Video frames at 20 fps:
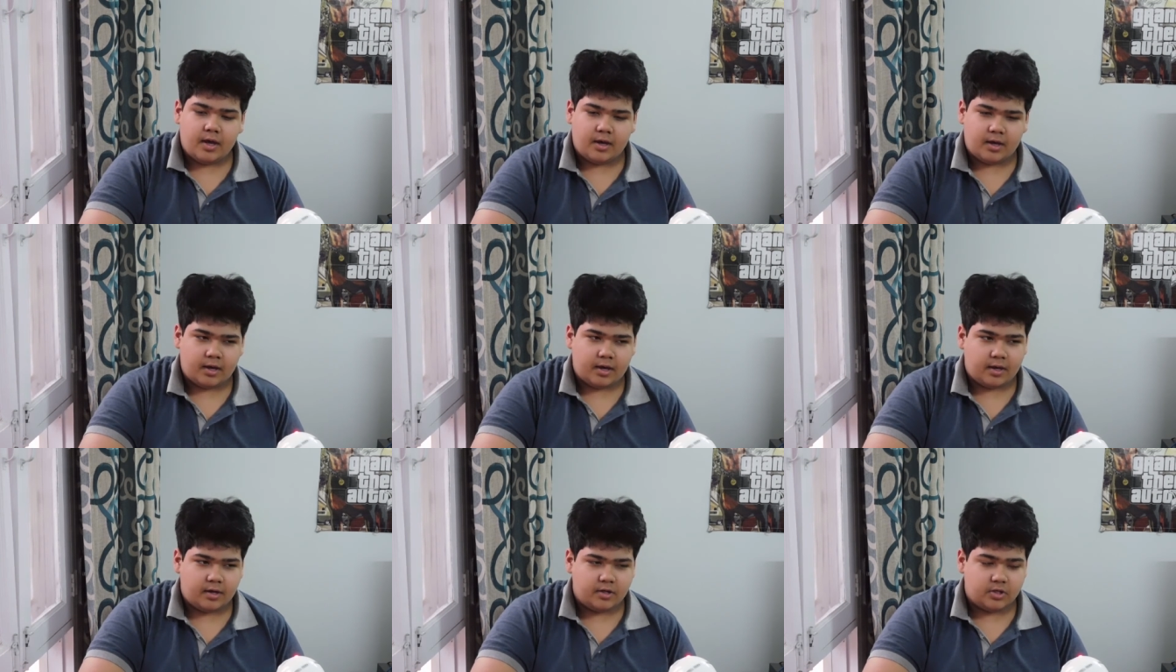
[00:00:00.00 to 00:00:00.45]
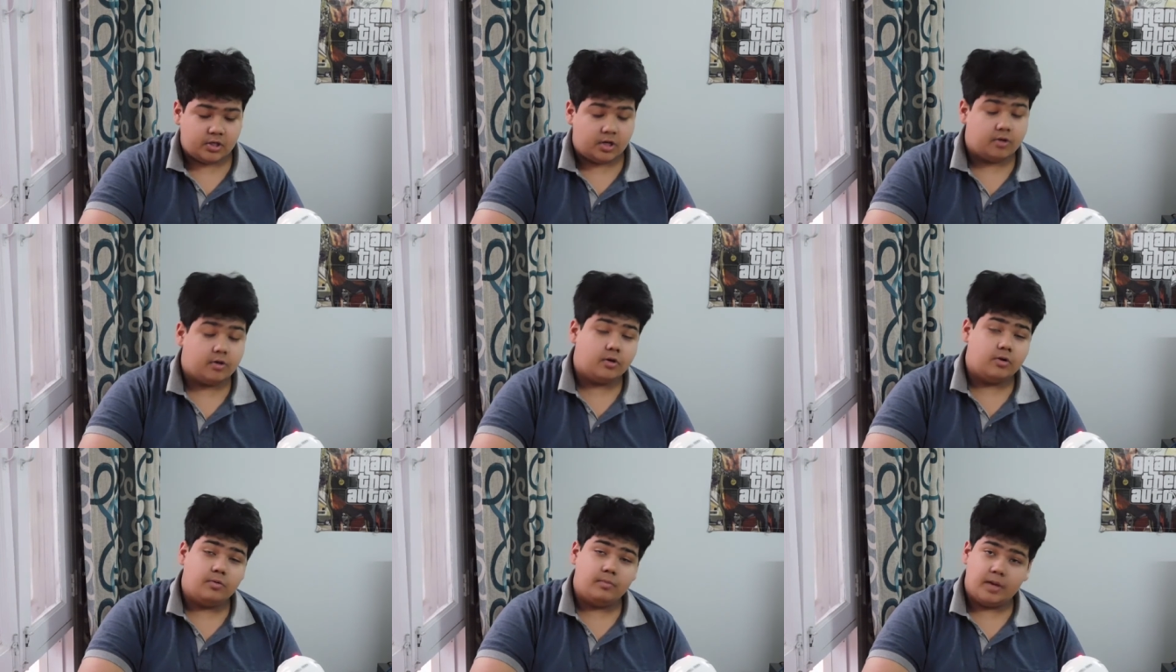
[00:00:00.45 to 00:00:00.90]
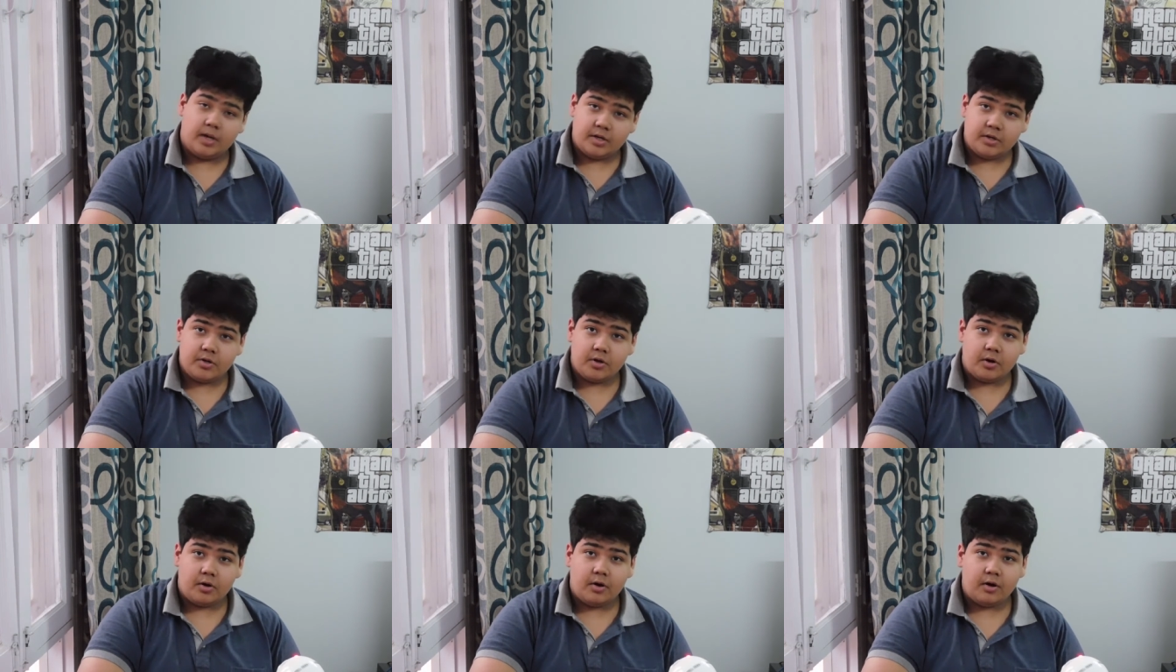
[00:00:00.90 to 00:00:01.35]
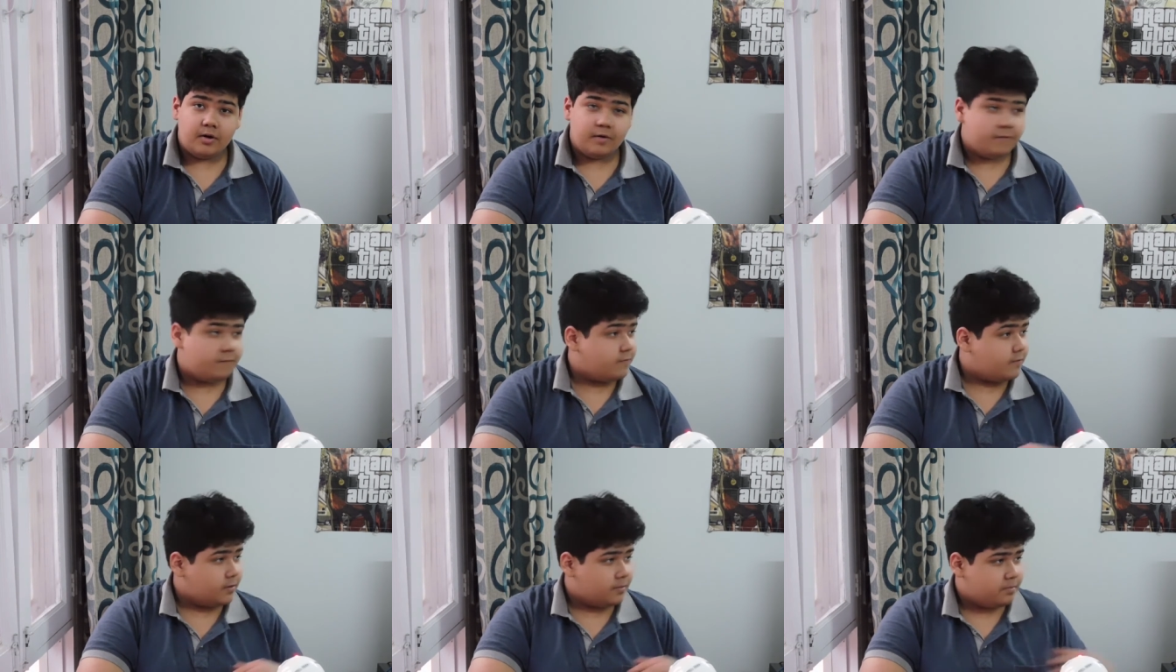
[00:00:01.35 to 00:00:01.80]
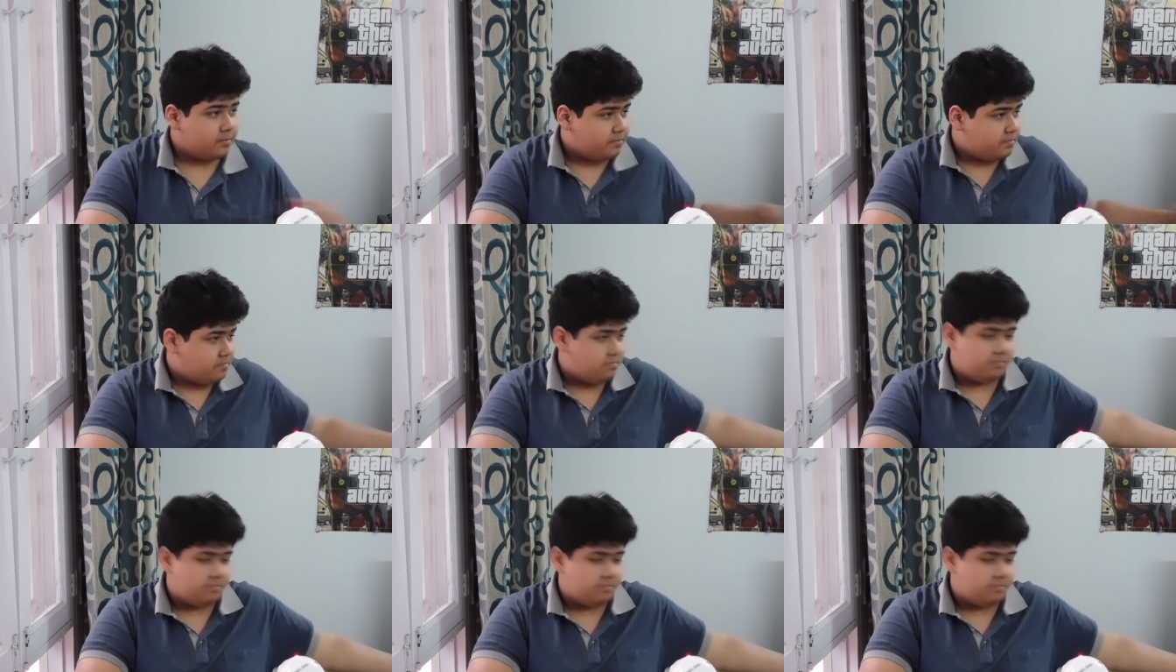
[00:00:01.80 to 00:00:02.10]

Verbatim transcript: and shout out to my dog for